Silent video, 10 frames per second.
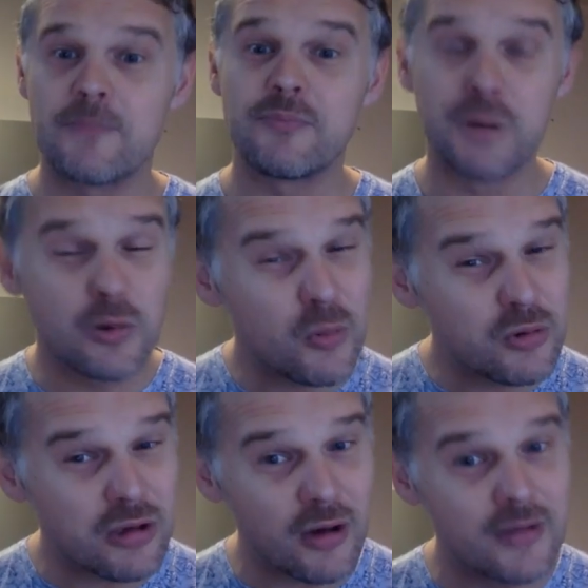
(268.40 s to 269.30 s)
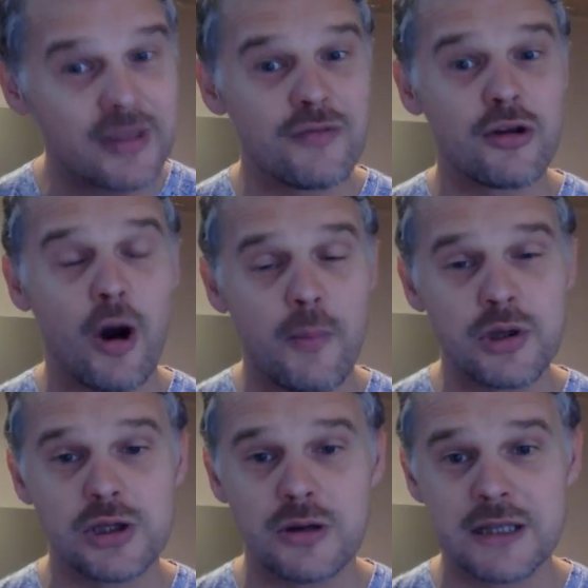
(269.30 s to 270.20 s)
but also gives an
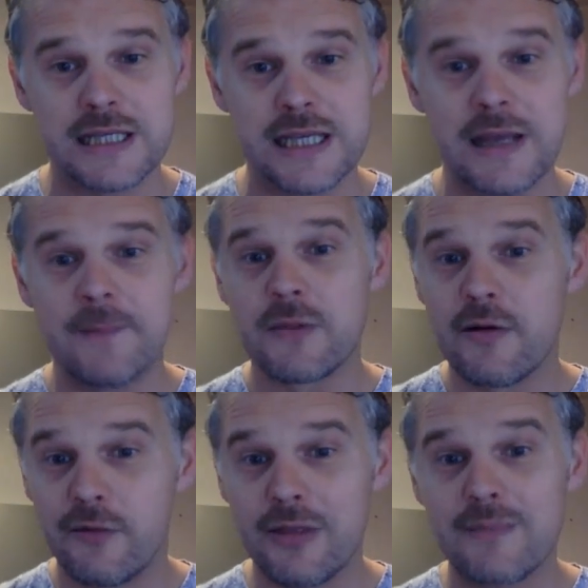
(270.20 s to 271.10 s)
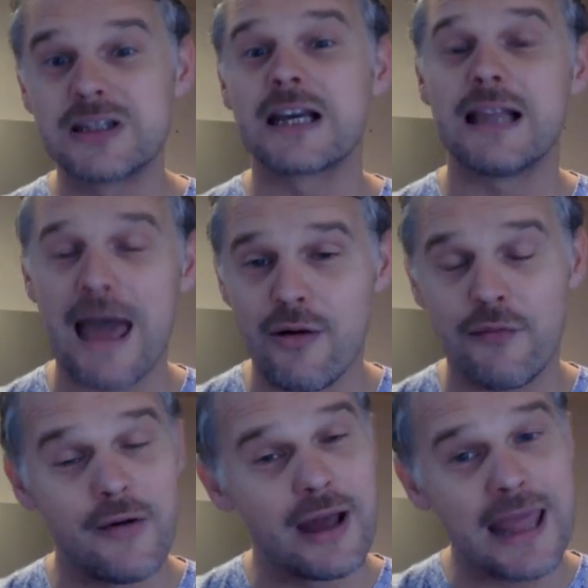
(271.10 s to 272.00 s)
opportunity for them to
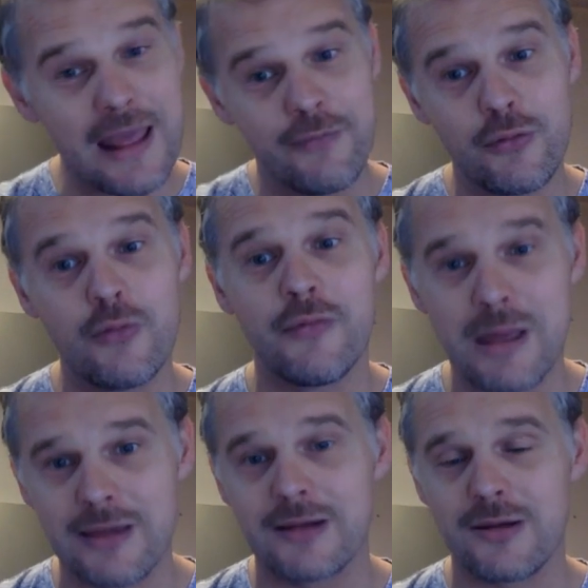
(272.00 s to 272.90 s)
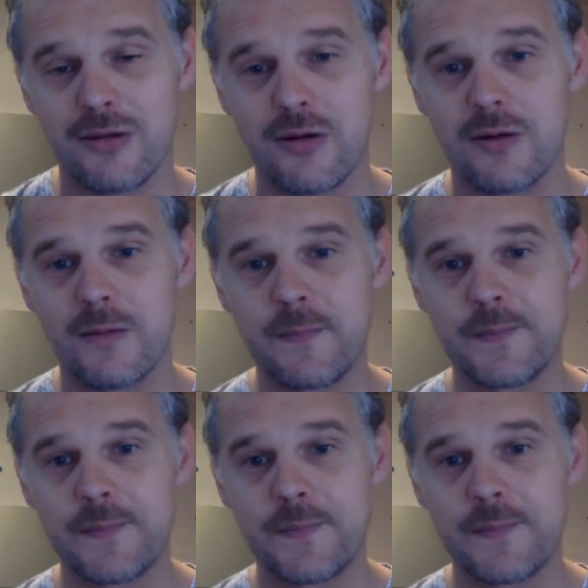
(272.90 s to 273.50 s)
clarify if you've misunderstood.